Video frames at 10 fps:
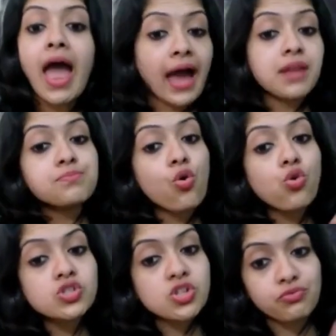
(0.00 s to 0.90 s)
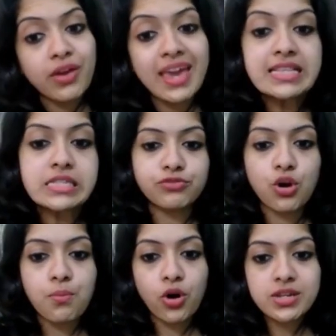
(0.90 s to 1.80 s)
And most veins of your
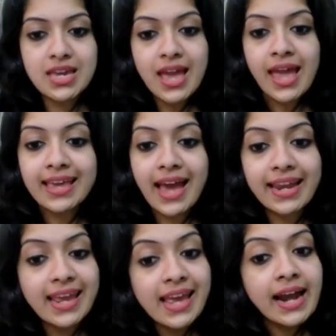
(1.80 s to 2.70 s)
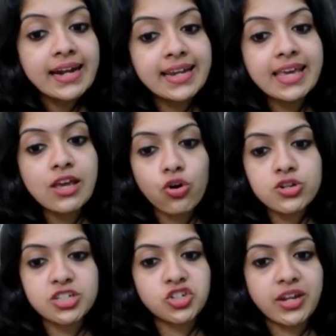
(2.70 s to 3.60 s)
body carry
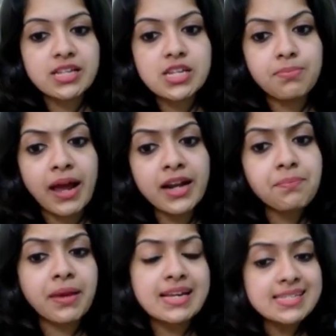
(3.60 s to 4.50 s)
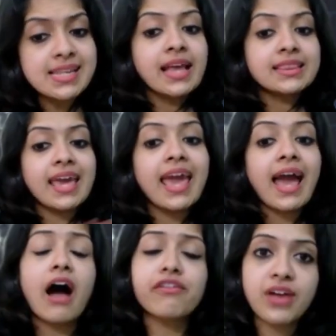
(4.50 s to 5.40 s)
deoxygenated blood because they
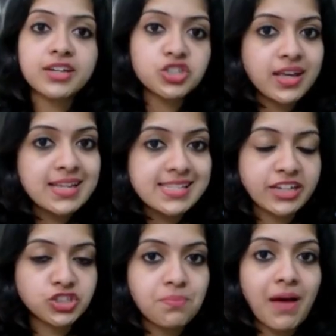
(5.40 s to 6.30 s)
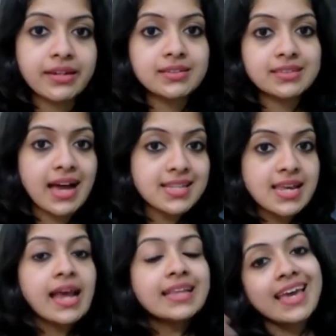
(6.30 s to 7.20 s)
are functioning in such a manner that
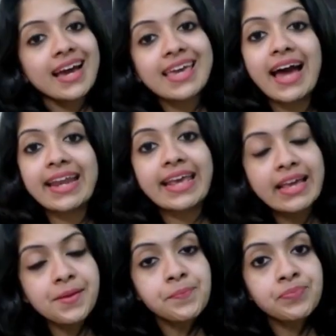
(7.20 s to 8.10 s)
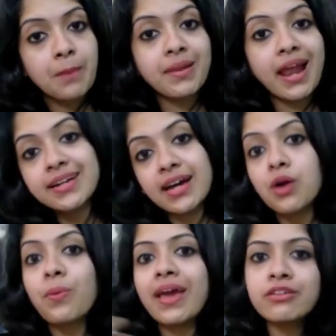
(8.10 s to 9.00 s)
they are carrying blood
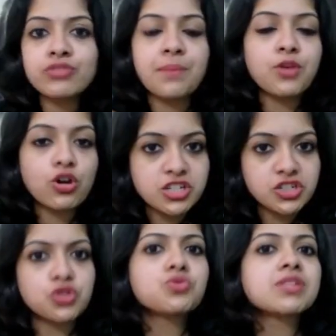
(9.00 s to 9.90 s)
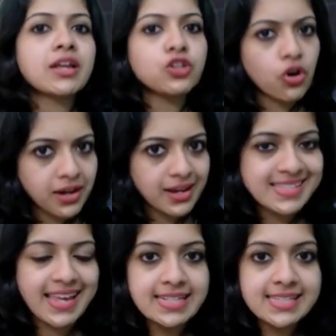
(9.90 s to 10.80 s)
away from your tissues and your
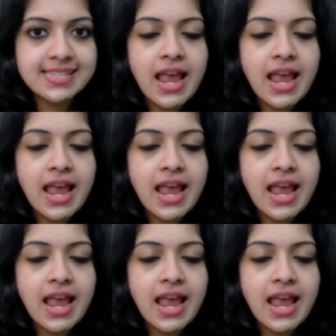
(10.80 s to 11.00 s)
cells